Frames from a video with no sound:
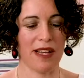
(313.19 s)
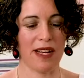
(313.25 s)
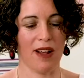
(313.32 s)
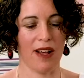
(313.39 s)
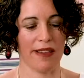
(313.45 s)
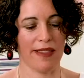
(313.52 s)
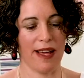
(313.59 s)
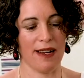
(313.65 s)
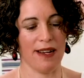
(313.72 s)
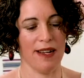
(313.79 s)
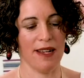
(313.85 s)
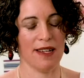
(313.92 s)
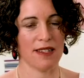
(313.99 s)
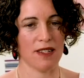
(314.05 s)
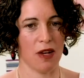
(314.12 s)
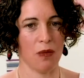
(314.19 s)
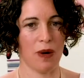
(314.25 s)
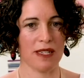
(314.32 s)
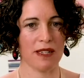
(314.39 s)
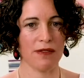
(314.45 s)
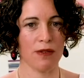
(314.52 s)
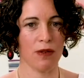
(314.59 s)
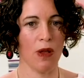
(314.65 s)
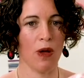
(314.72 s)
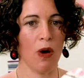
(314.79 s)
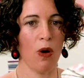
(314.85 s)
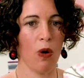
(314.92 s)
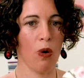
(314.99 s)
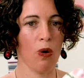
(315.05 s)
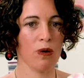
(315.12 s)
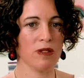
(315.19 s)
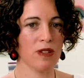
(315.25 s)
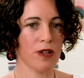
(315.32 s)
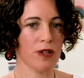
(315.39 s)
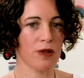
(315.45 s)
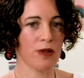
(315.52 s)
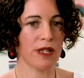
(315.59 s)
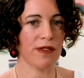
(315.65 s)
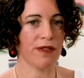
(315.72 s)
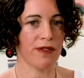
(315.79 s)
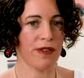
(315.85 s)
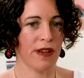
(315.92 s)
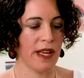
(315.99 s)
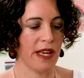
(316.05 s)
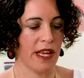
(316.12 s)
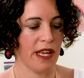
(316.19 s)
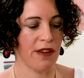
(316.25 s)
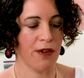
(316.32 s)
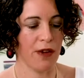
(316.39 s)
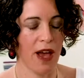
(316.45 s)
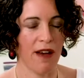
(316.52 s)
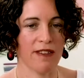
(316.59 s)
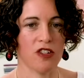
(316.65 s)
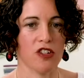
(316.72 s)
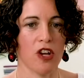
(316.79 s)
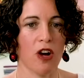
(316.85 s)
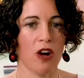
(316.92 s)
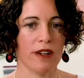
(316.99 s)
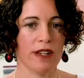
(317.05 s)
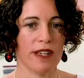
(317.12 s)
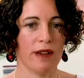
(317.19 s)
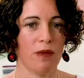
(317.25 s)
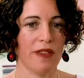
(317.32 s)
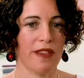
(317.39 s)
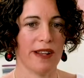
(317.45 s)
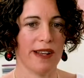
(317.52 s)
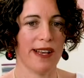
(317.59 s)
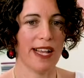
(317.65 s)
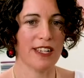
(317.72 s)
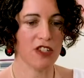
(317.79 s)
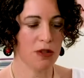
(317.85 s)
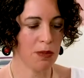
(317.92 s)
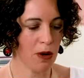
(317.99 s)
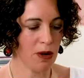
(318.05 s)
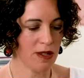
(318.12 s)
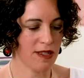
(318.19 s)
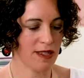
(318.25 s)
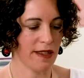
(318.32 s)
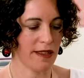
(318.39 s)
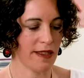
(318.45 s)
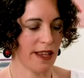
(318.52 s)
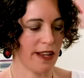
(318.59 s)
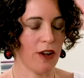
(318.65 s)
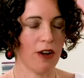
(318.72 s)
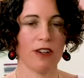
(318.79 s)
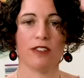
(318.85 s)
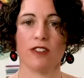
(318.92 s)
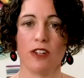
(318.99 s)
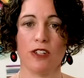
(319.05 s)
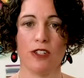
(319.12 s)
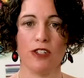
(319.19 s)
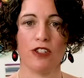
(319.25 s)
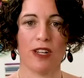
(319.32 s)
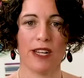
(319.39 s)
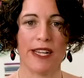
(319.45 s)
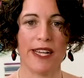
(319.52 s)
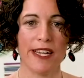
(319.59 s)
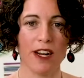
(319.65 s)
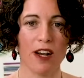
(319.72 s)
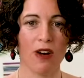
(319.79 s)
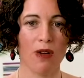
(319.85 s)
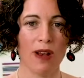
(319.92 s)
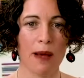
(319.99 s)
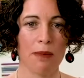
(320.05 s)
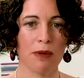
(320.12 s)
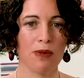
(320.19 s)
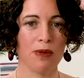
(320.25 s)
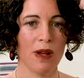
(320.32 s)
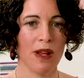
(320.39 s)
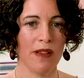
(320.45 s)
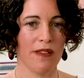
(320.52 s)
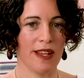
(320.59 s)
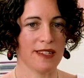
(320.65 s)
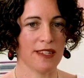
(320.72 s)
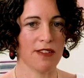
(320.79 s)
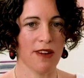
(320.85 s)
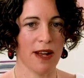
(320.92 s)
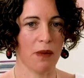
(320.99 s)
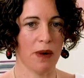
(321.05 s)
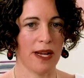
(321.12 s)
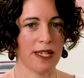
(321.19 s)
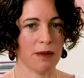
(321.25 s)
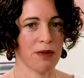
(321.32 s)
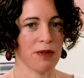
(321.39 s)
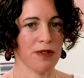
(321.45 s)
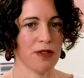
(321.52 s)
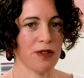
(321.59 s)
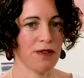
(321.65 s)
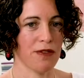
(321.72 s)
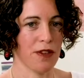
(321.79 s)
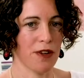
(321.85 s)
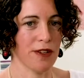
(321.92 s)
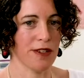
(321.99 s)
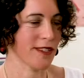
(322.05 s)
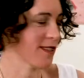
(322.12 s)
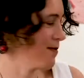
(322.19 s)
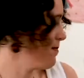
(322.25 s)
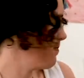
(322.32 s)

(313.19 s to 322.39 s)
like that. So wonderful. Also good if you have a child in it with a lunchbox that they don't usually eat a whole apple. That's a great way to preserve those.